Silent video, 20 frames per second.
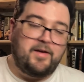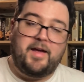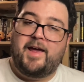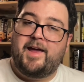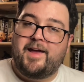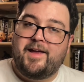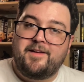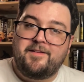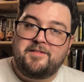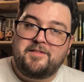
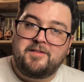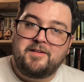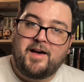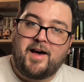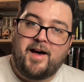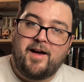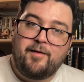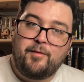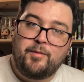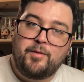and
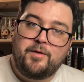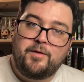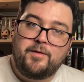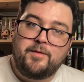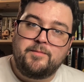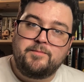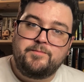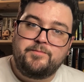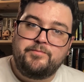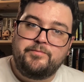I
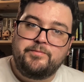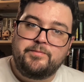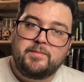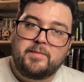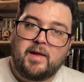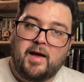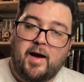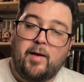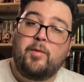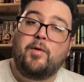will
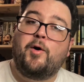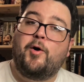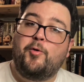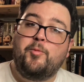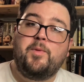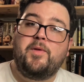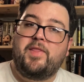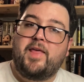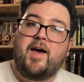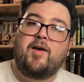
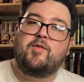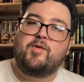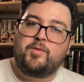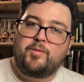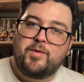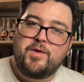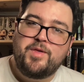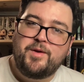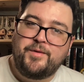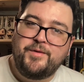open that one
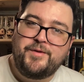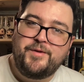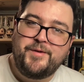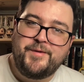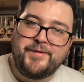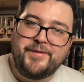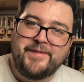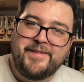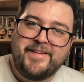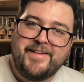with you too.
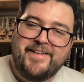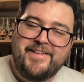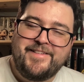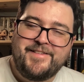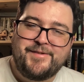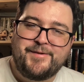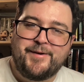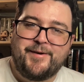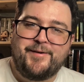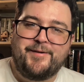
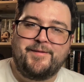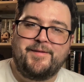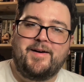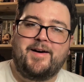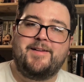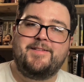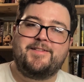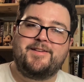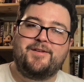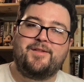So
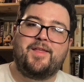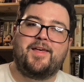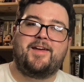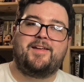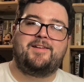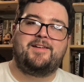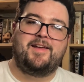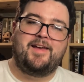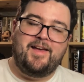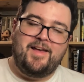until
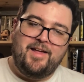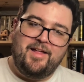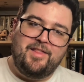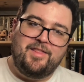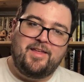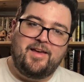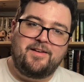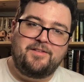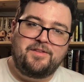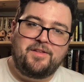then,
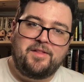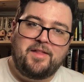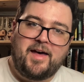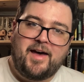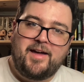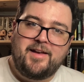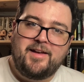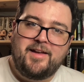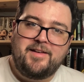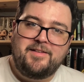thanks a
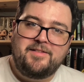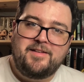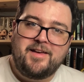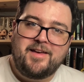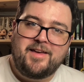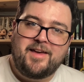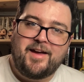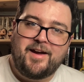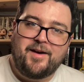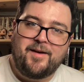lot and take
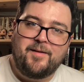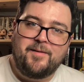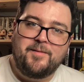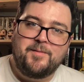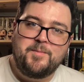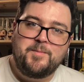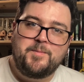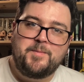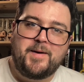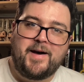care.
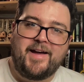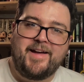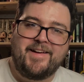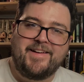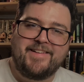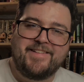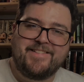Bye.